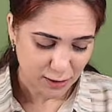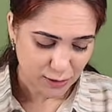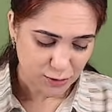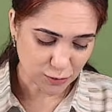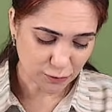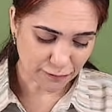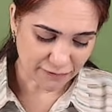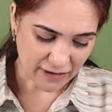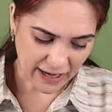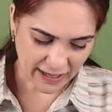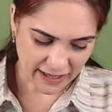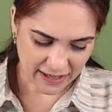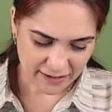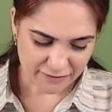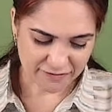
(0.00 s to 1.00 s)
So
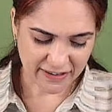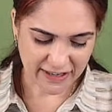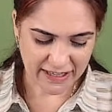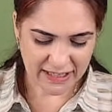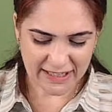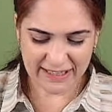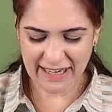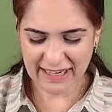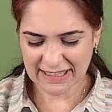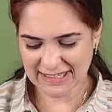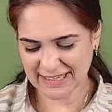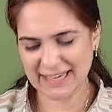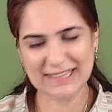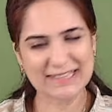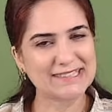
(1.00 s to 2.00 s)
Y filed a case
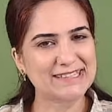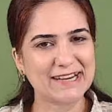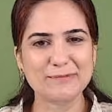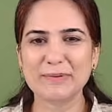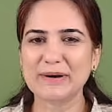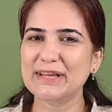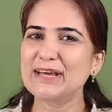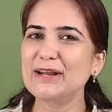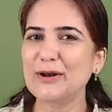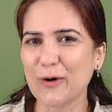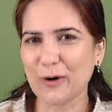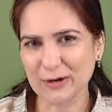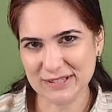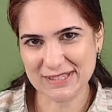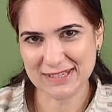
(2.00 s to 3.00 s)
against Z, but he
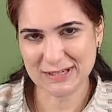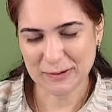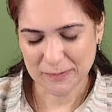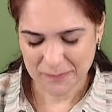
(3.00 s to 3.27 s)
lost.